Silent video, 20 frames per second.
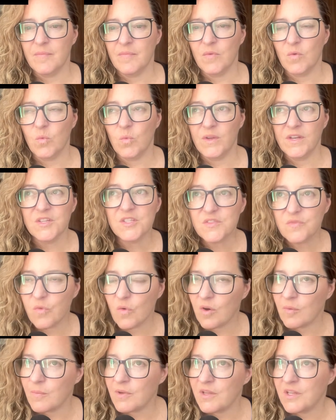when is
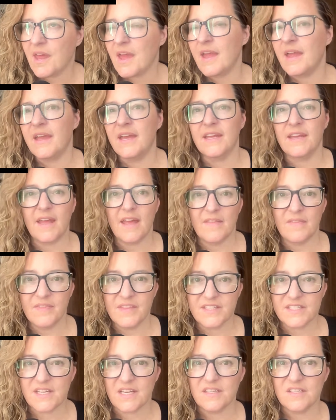formal night and
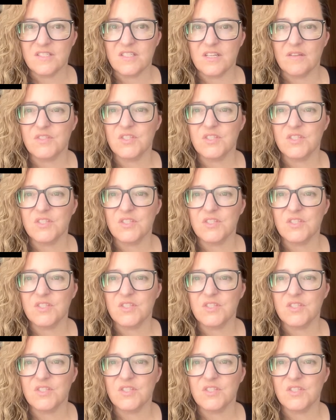this kind of stuff.